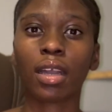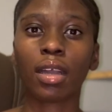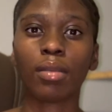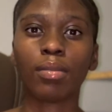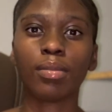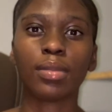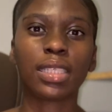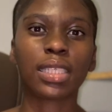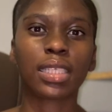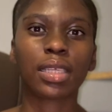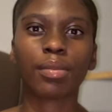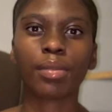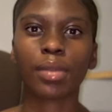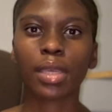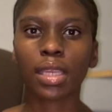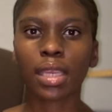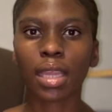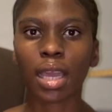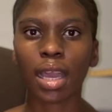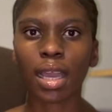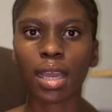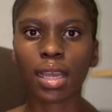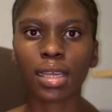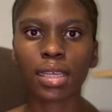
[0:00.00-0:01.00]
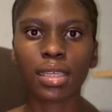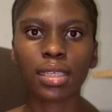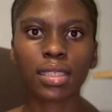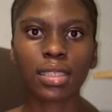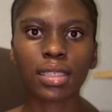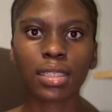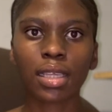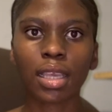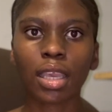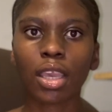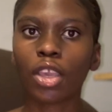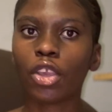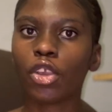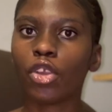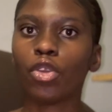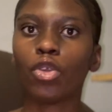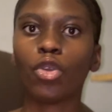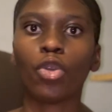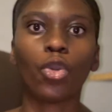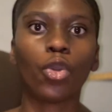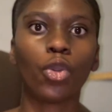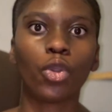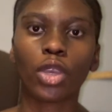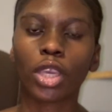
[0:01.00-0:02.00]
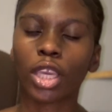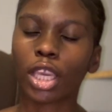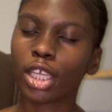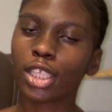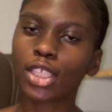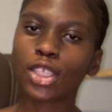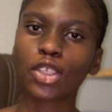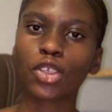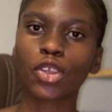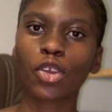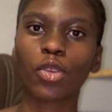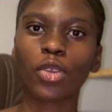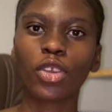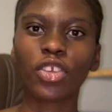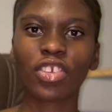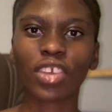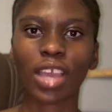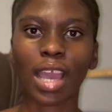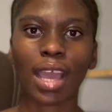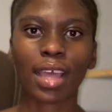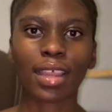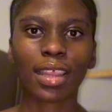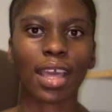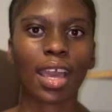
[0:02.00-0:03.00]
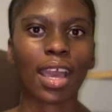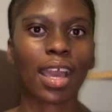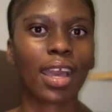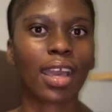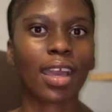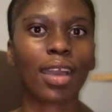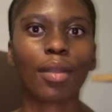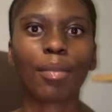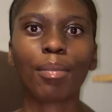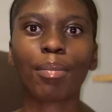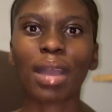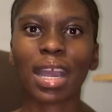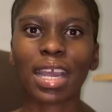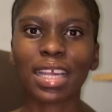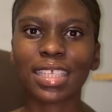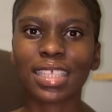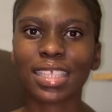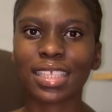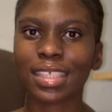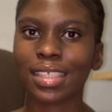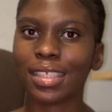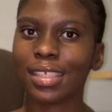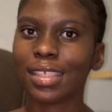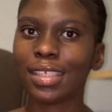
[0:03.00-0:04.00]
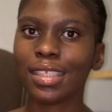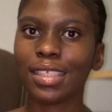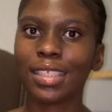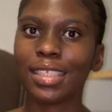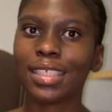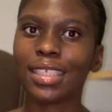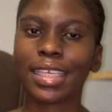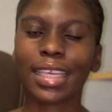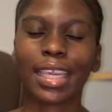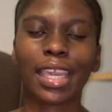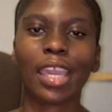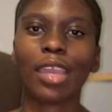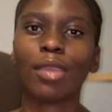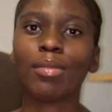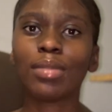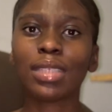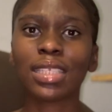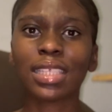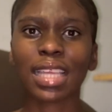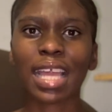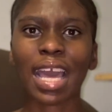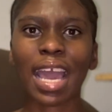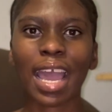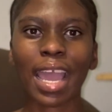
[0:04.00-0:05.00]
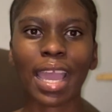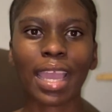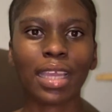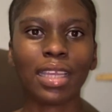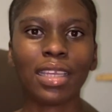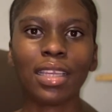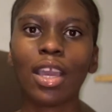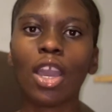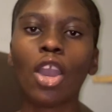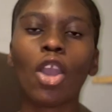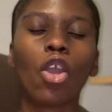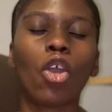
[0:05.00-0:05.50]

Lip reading: seminars, get to know each other, parties, games night,